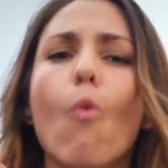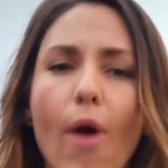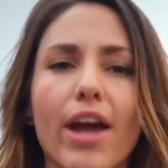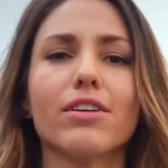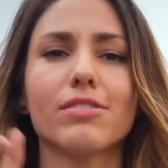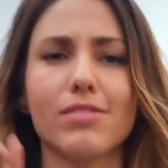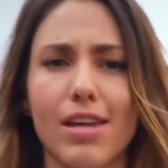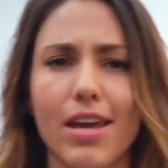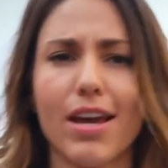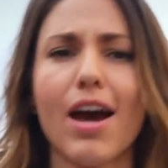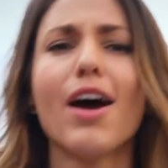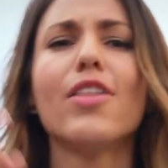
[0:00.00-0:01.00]
where to
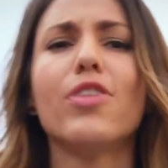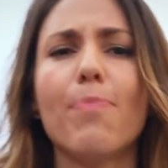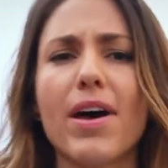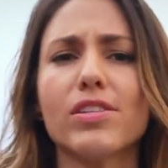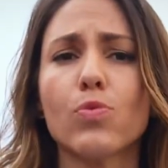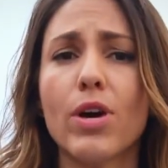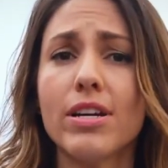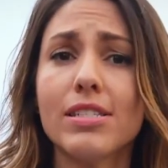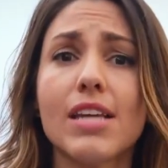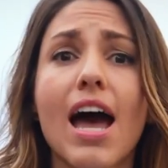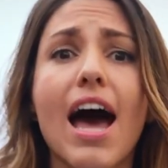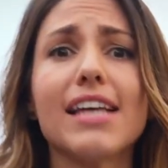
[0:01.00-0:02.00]
take the best ones.
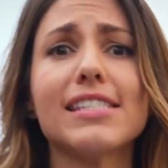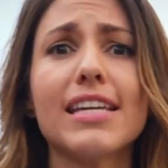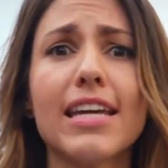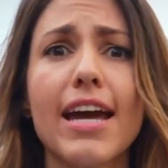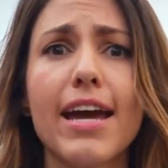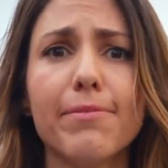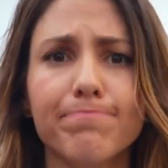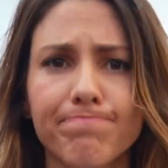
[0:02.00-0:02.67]
Así que